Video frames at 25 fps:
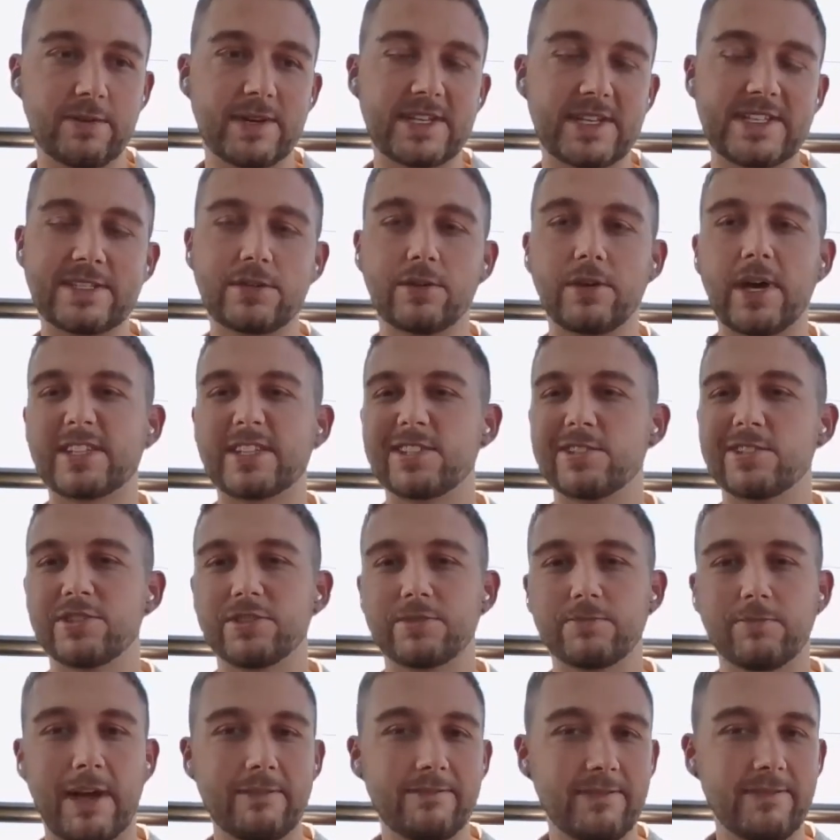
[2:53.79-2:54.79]
So I still had to
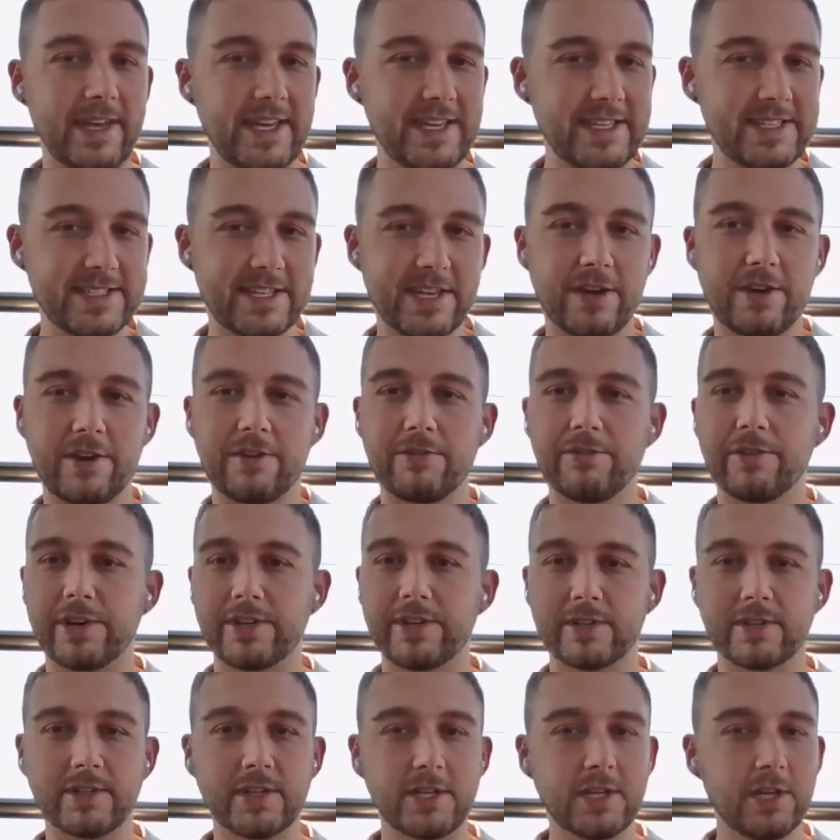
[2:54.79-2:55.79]
do my visa
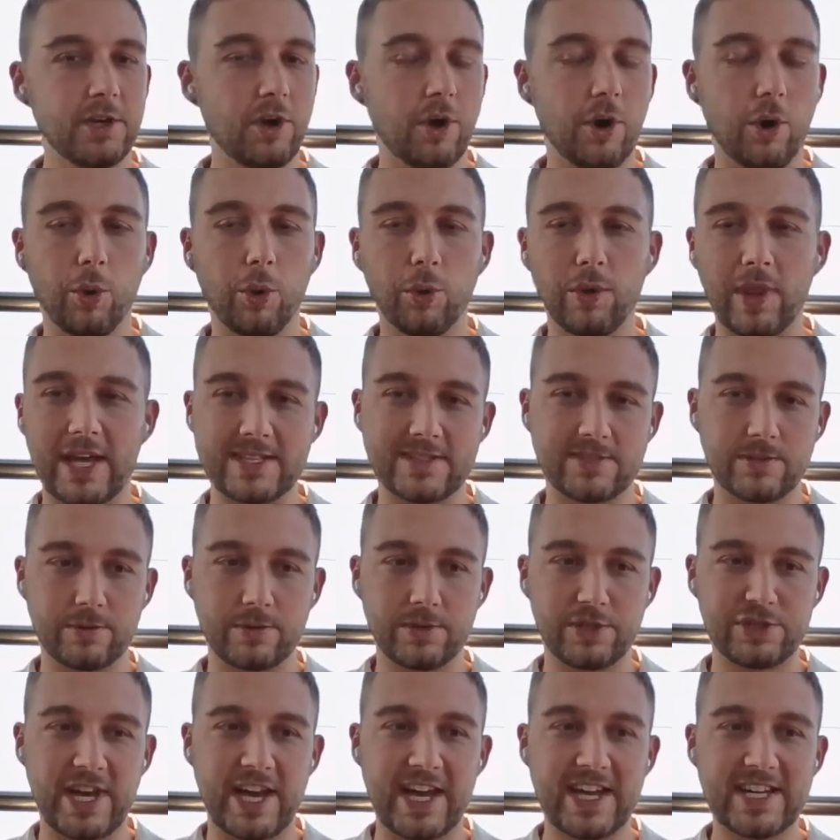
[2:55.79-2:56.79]
and all that
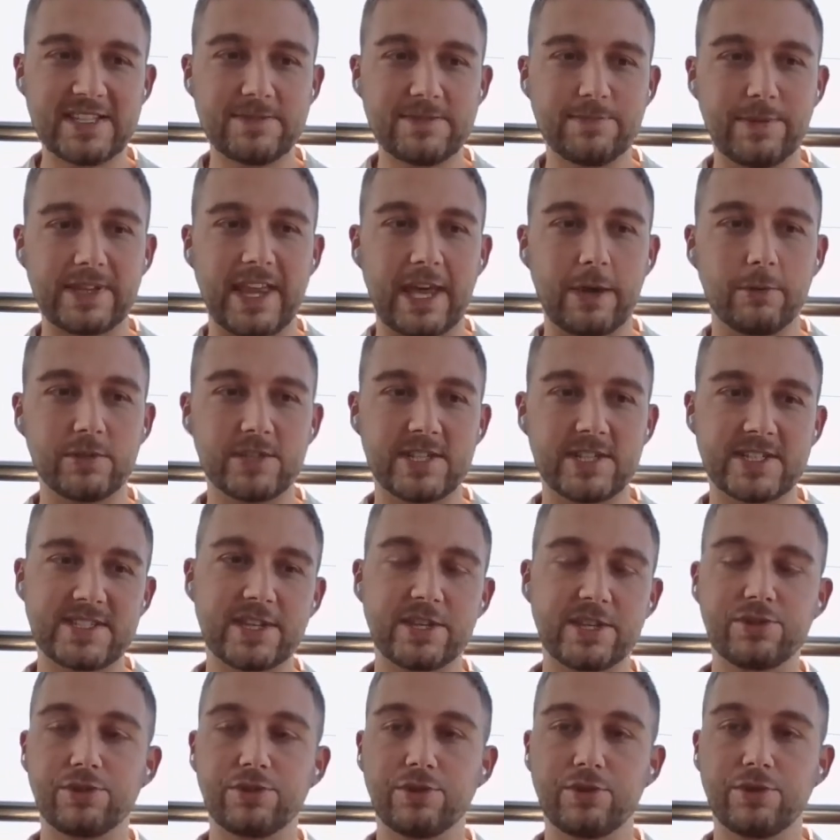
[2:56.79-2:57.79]
sort of jazz, but they were just
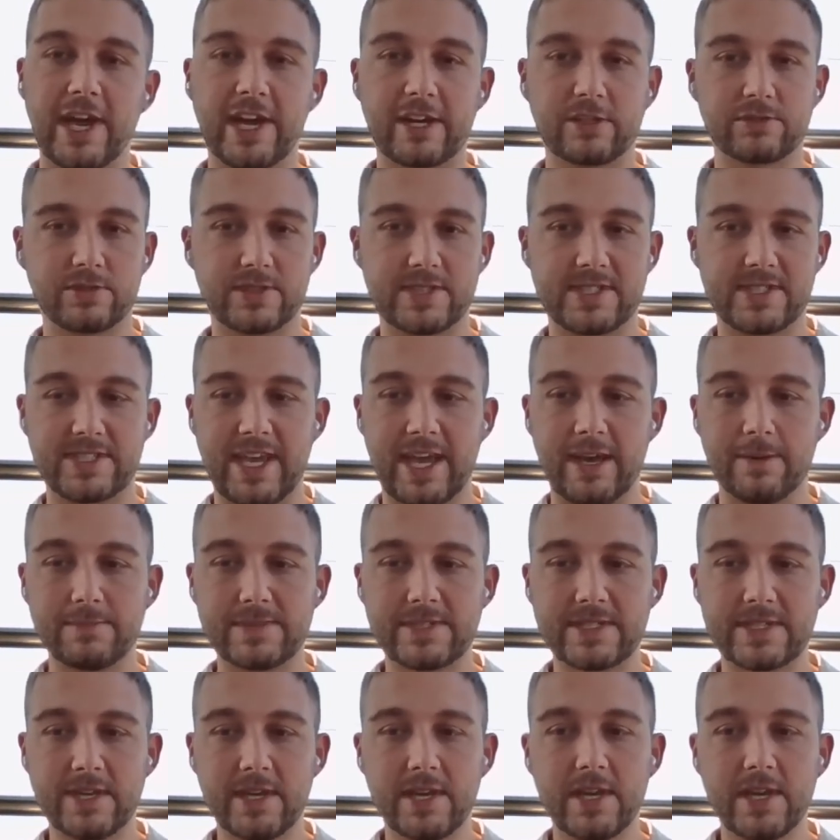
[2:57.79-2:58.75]
the new extra steps.